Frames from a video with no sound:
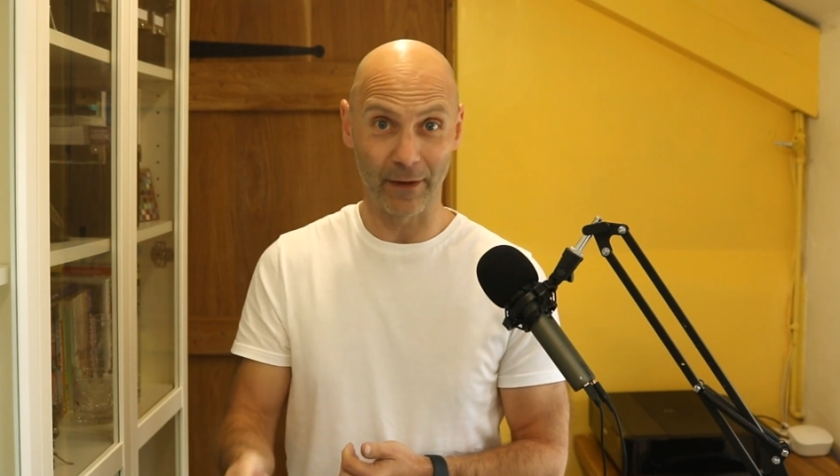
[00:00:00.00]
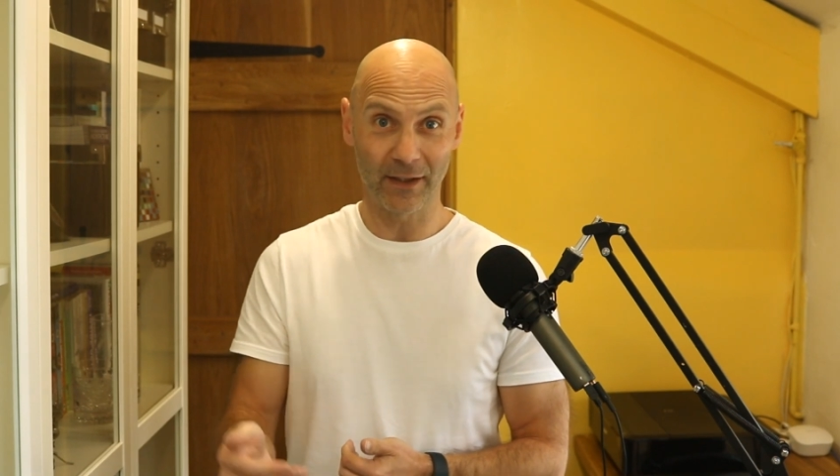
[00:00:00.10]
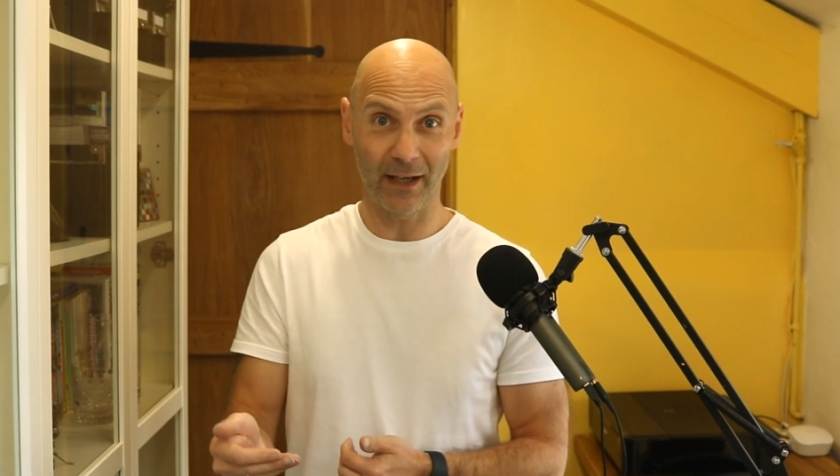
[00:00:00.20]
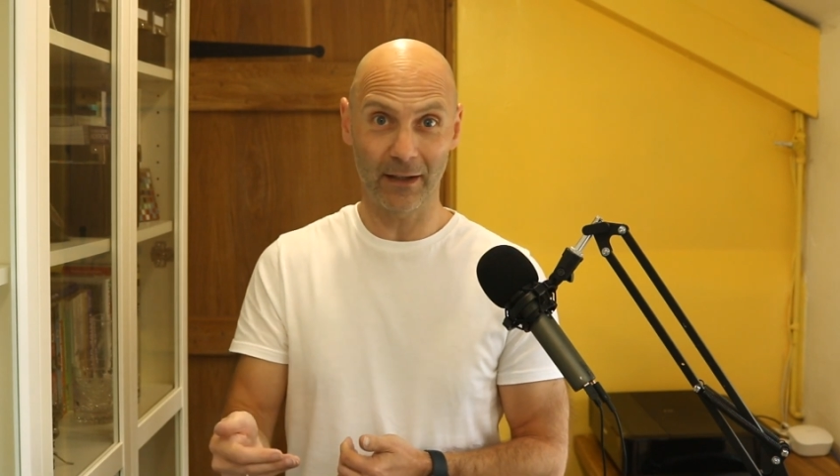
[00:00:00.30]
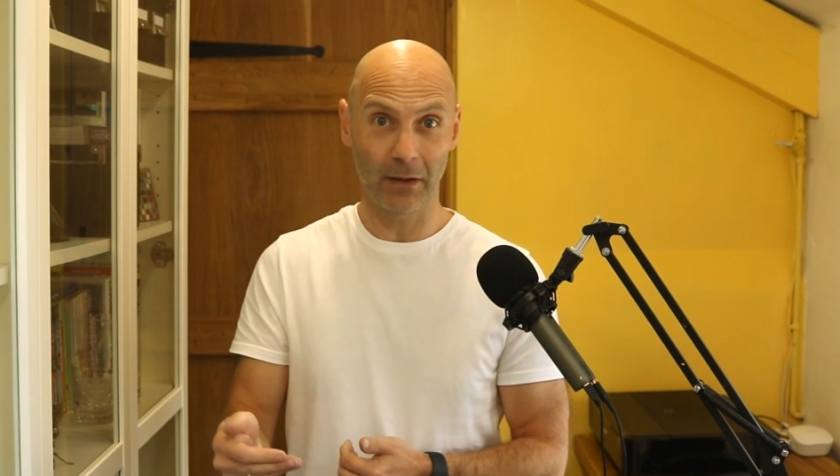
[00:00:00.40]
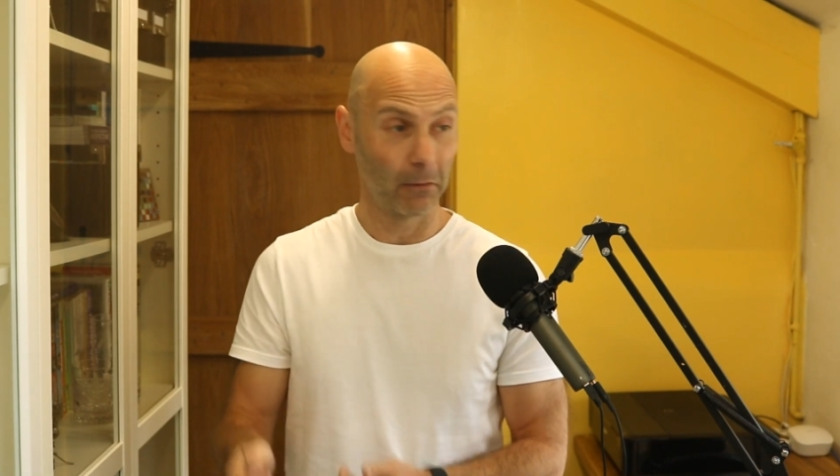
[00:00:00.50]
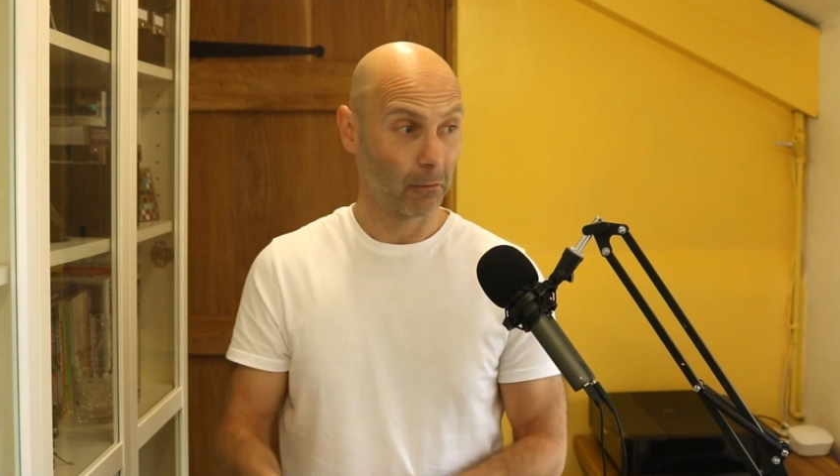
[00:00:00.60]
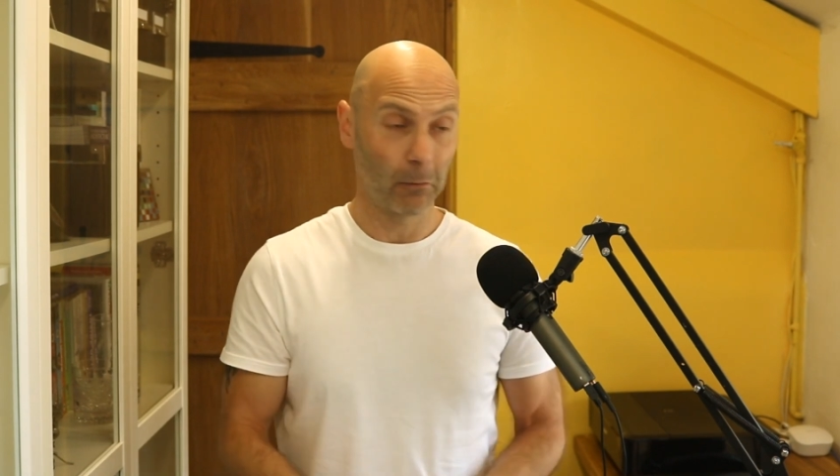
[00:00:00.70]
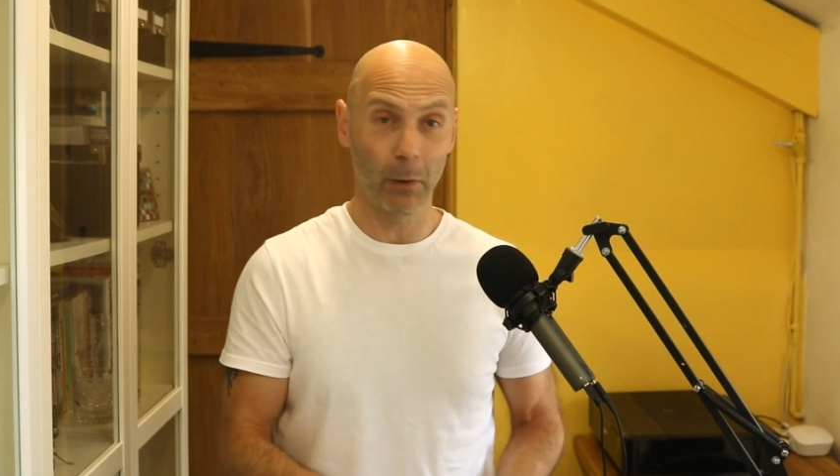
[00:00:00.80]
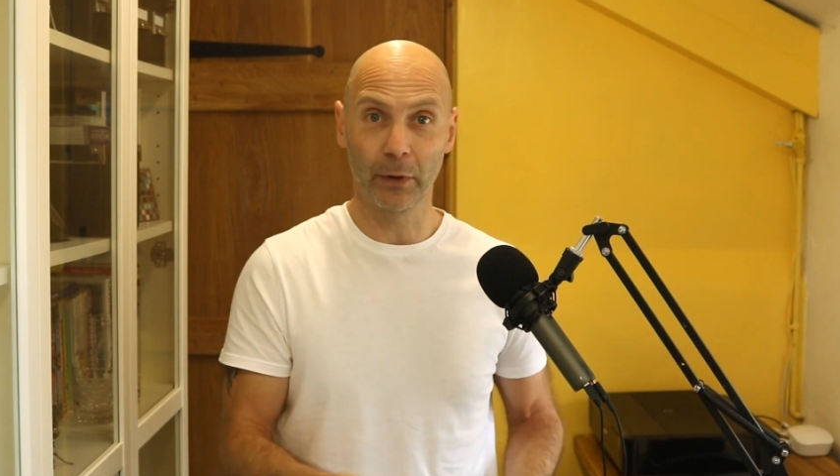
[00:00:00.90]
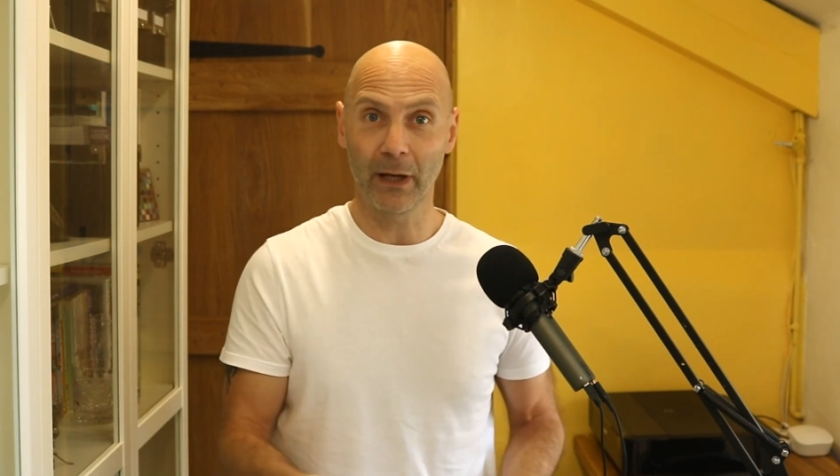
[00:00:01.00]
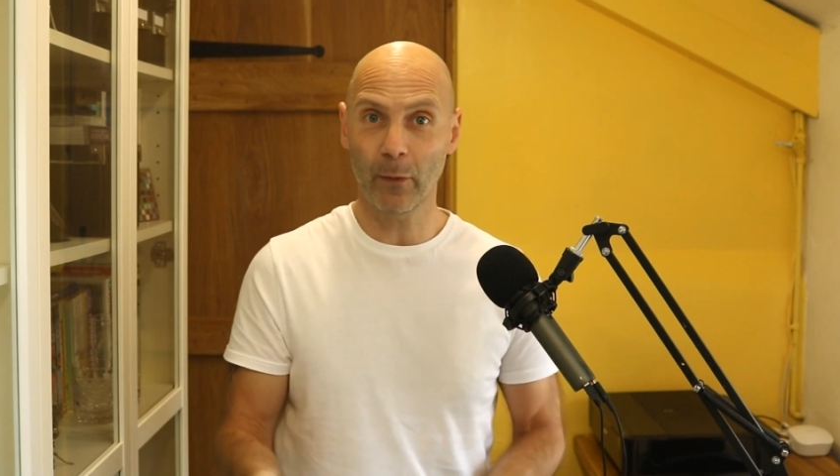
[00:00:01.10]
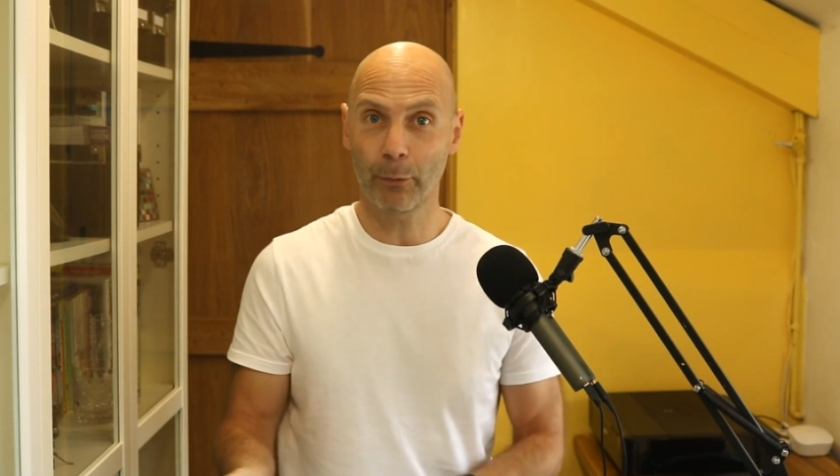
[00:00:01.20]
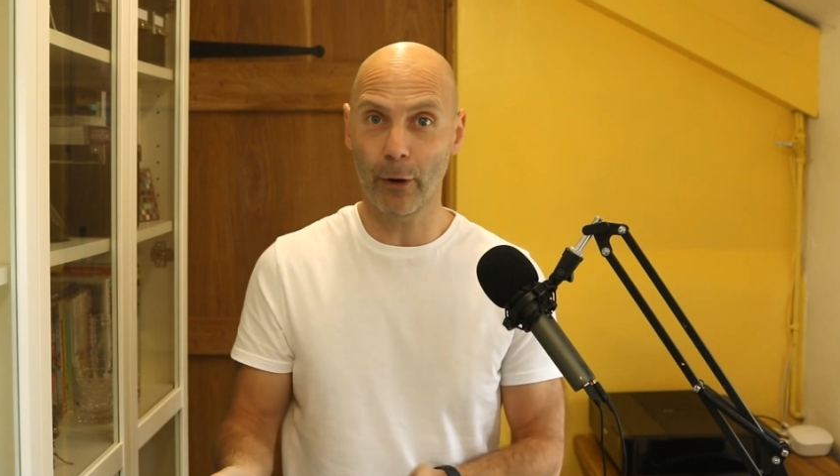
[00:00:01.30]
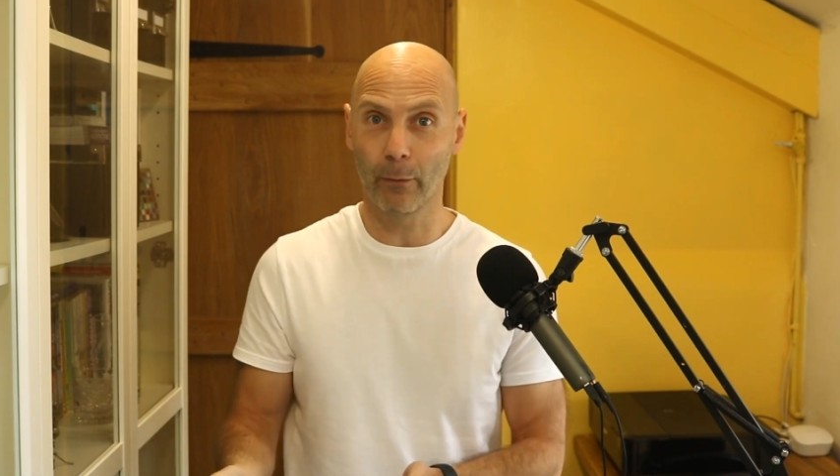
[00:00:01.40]
If it did, we wouldn't
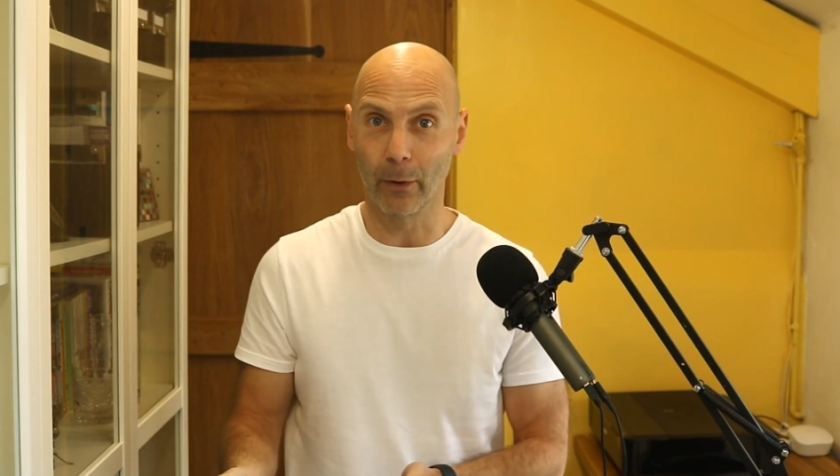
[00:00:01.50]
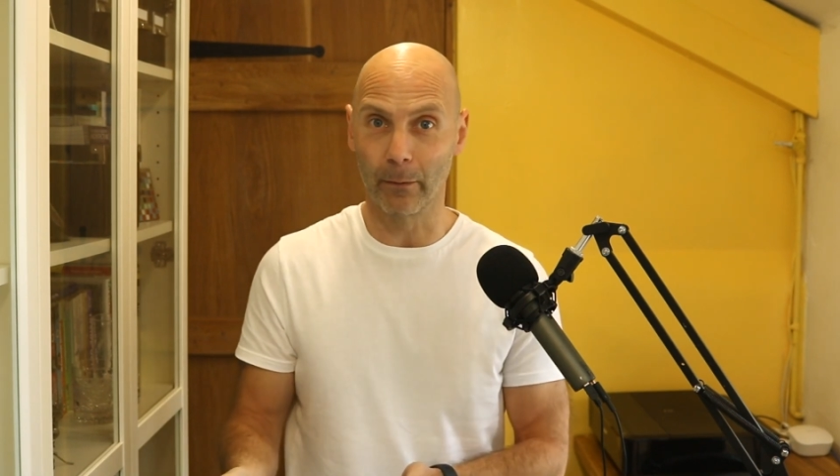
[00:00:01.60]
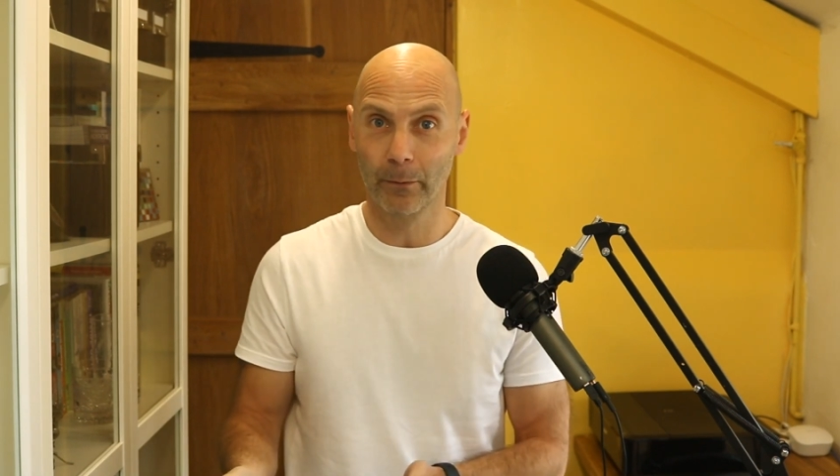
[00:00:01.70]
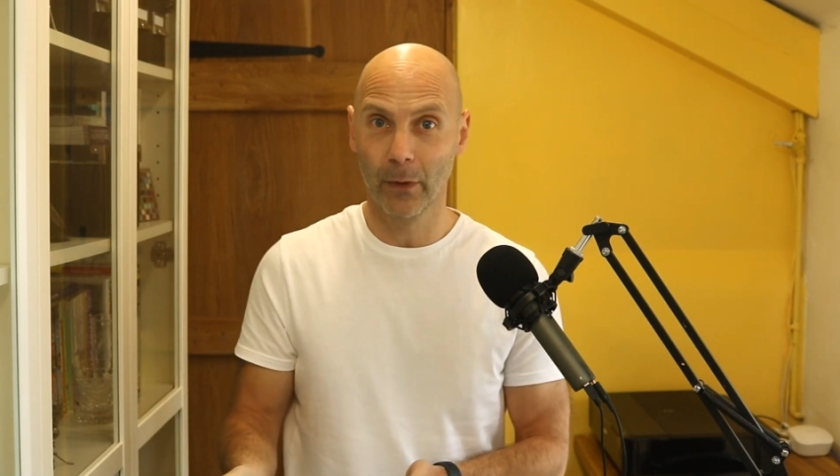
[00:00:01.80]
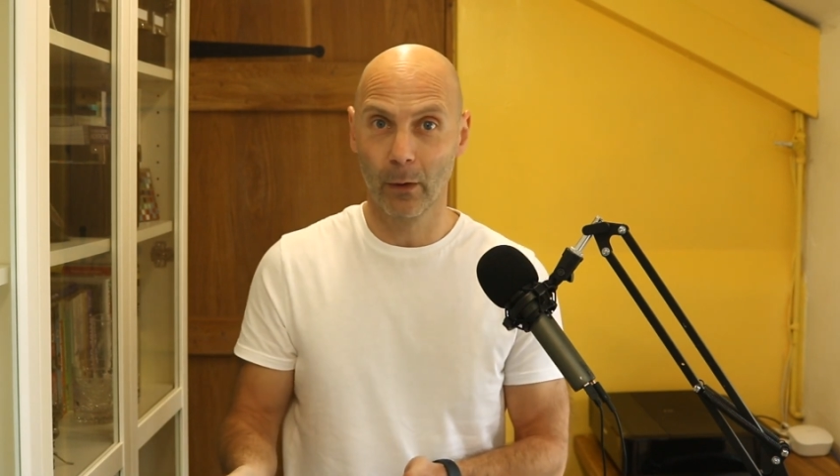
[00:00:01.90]
have a problem